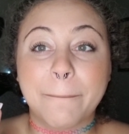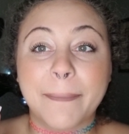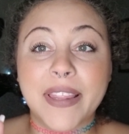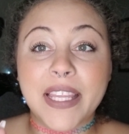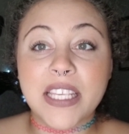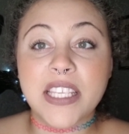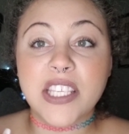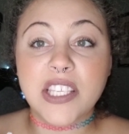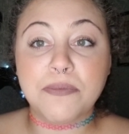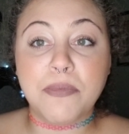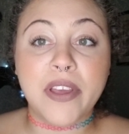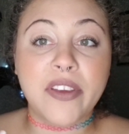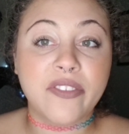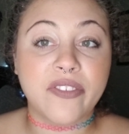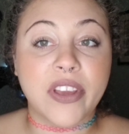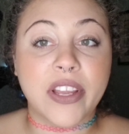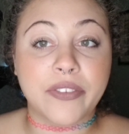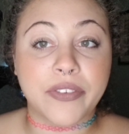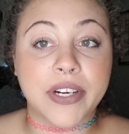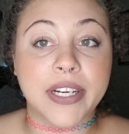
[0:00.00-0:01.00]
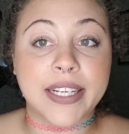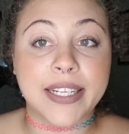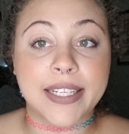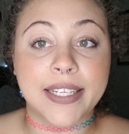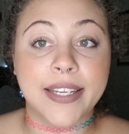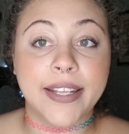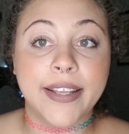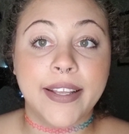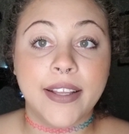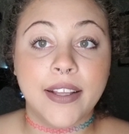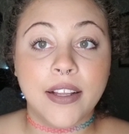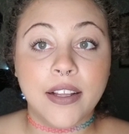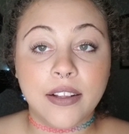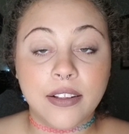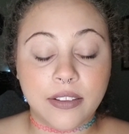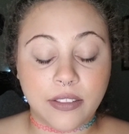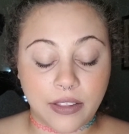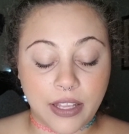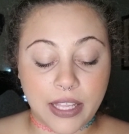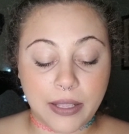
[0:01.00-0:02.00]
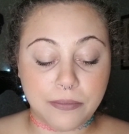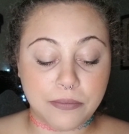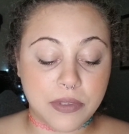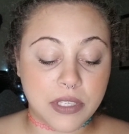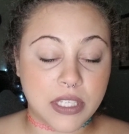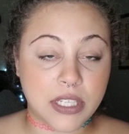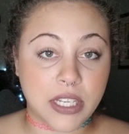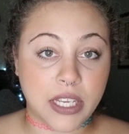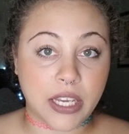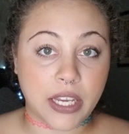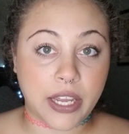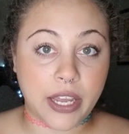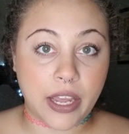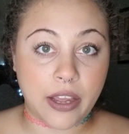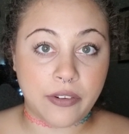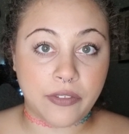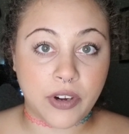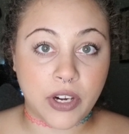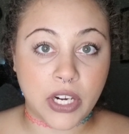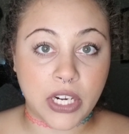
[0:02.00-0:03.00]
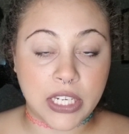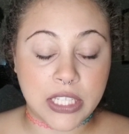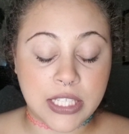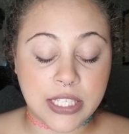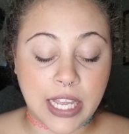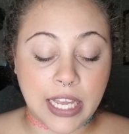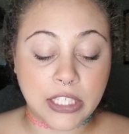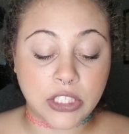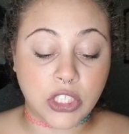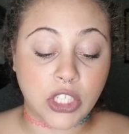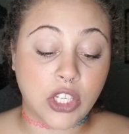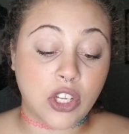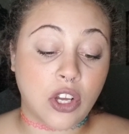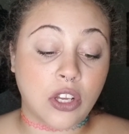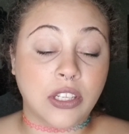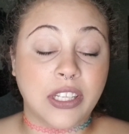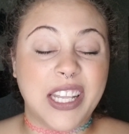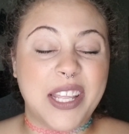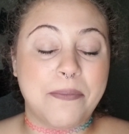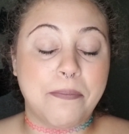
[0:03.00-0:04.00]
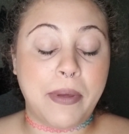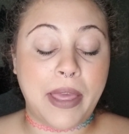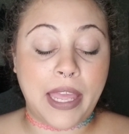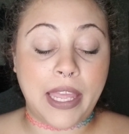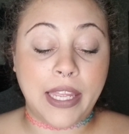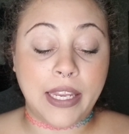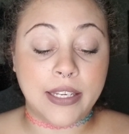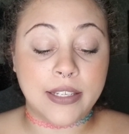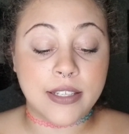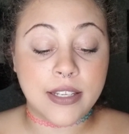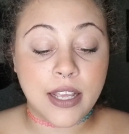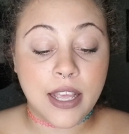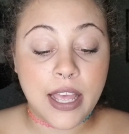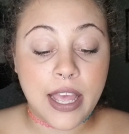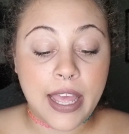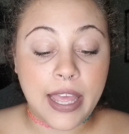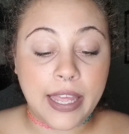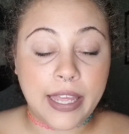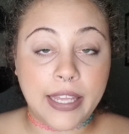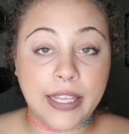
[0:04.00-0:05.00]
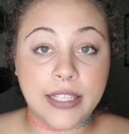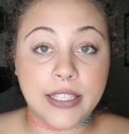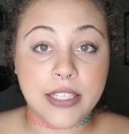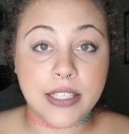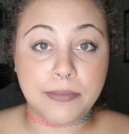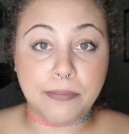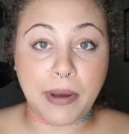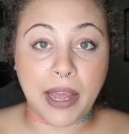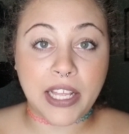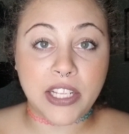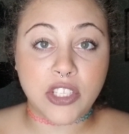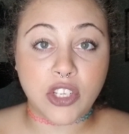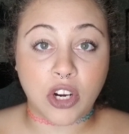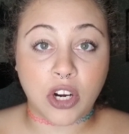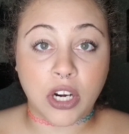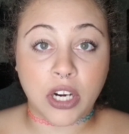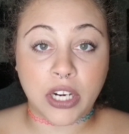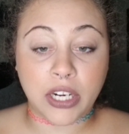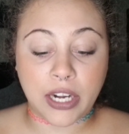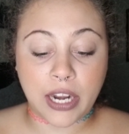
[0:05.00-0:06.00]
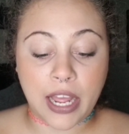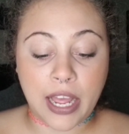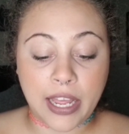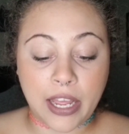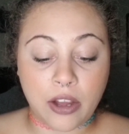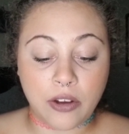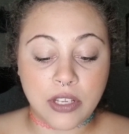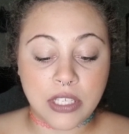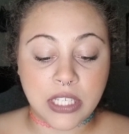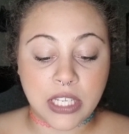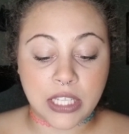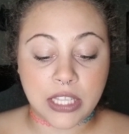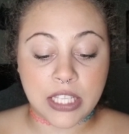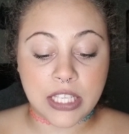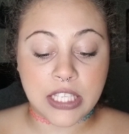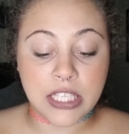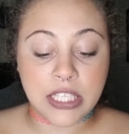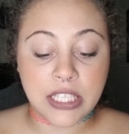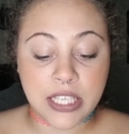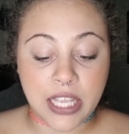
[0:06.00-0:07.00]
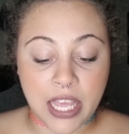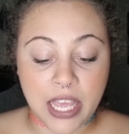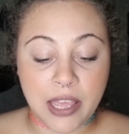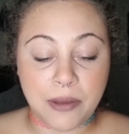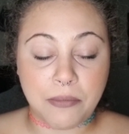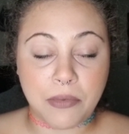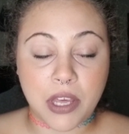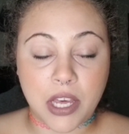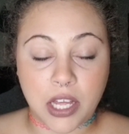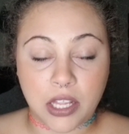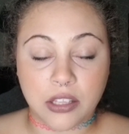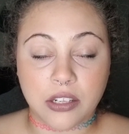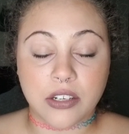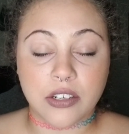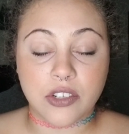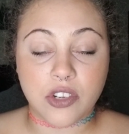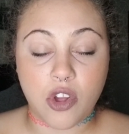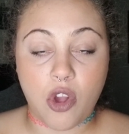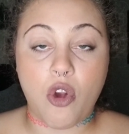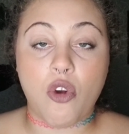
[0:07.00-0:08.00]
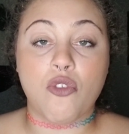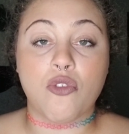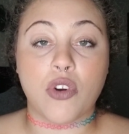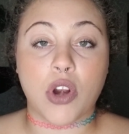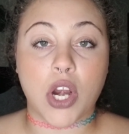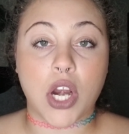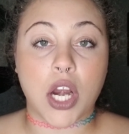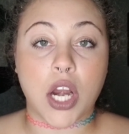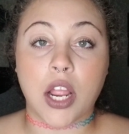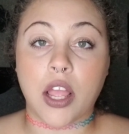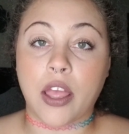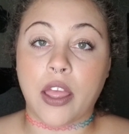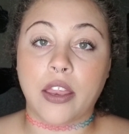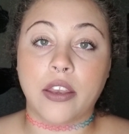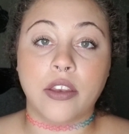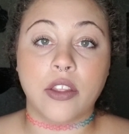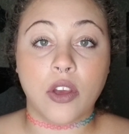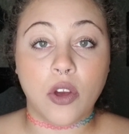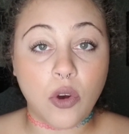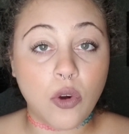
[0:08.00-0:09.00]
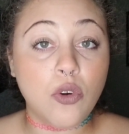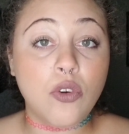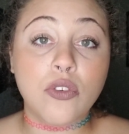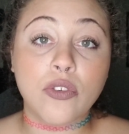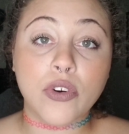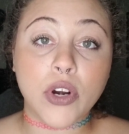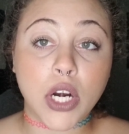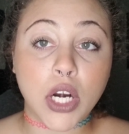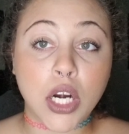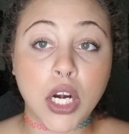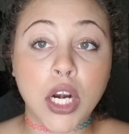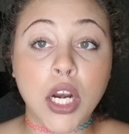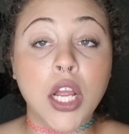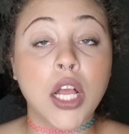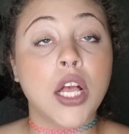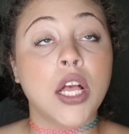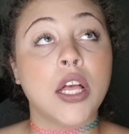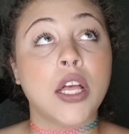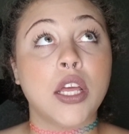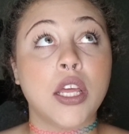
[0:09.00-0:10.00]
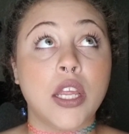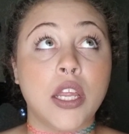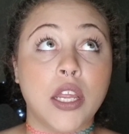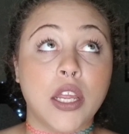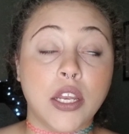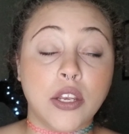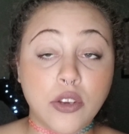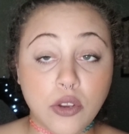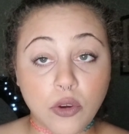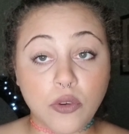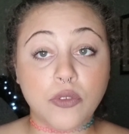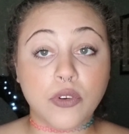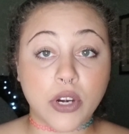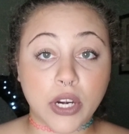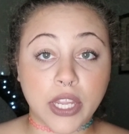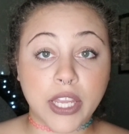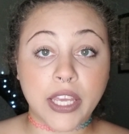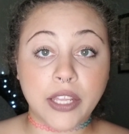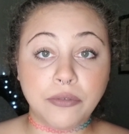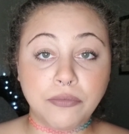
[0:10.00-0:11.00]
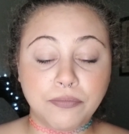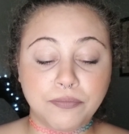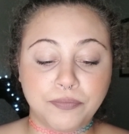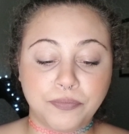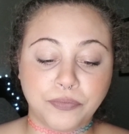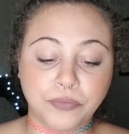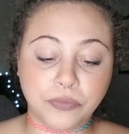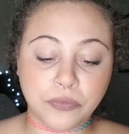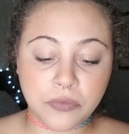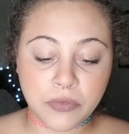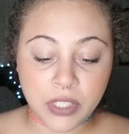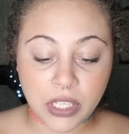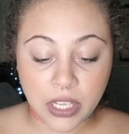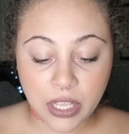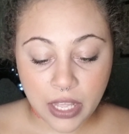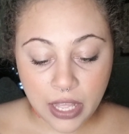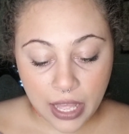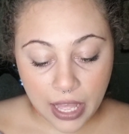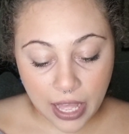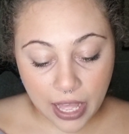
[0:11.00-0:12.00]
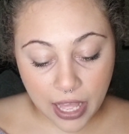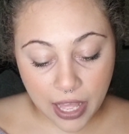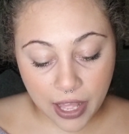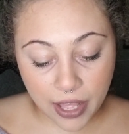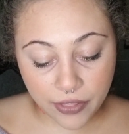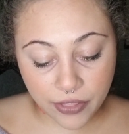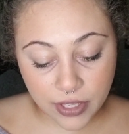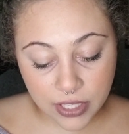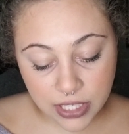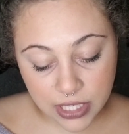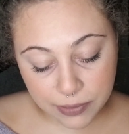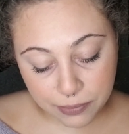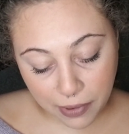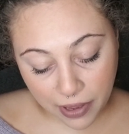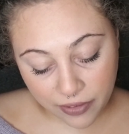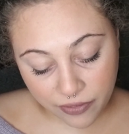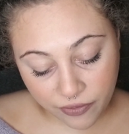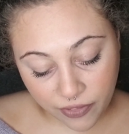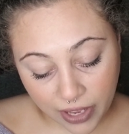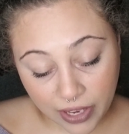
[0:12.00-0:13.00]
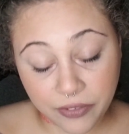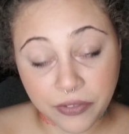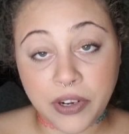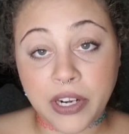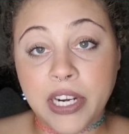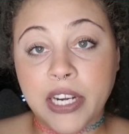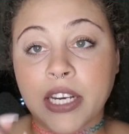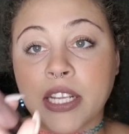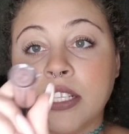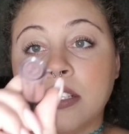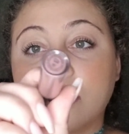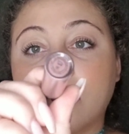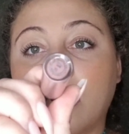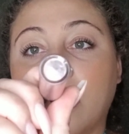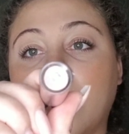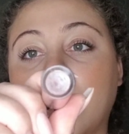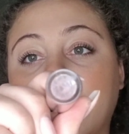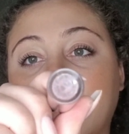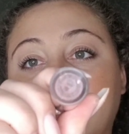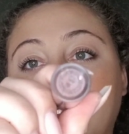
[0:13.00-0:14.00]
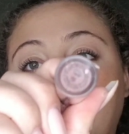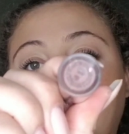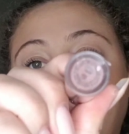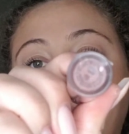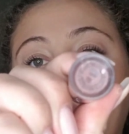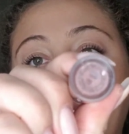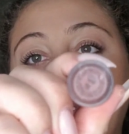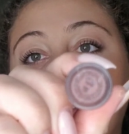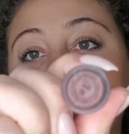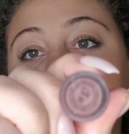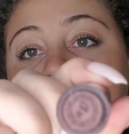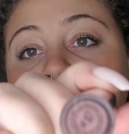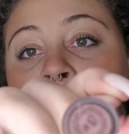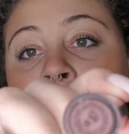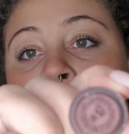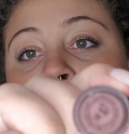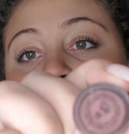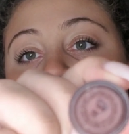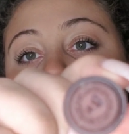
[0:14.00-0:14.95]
This is my favorite lipstick ever. It's actually called Lip Paint. It's by Tarte. I always get the same colors over and over and over again. Uh, this is my favorite. It's called Rave.